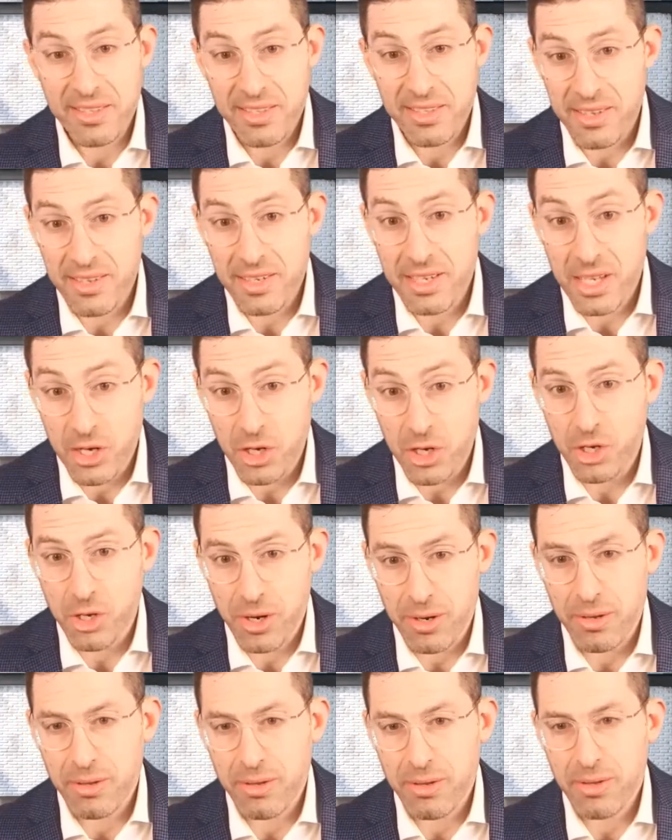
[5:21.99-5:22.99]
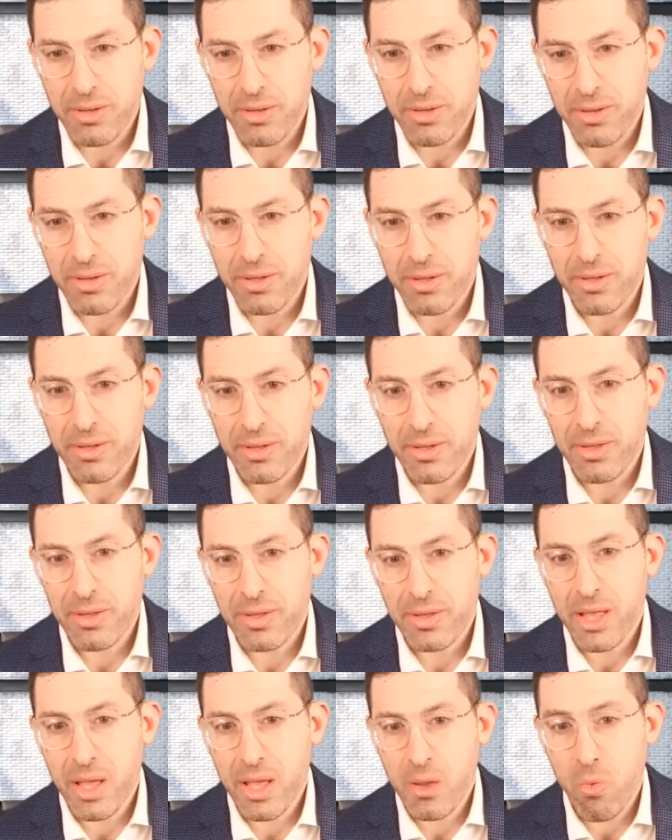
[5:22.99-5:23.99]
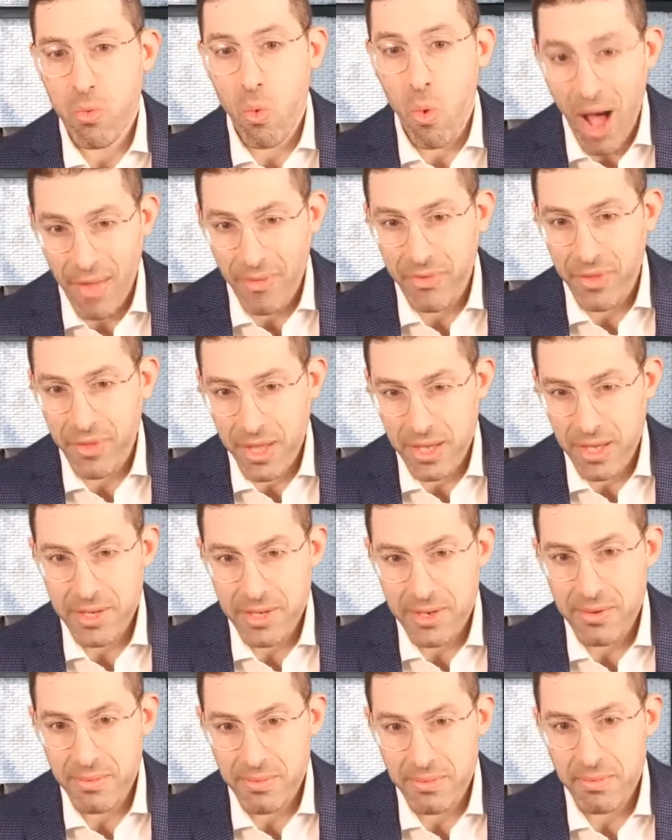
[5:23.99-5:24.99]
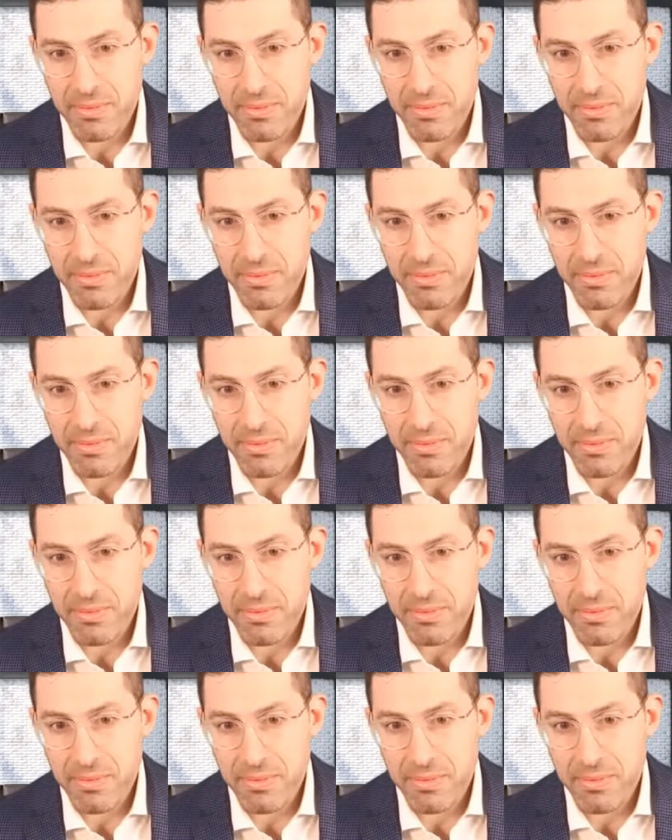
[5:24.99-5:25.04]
decision, they want this.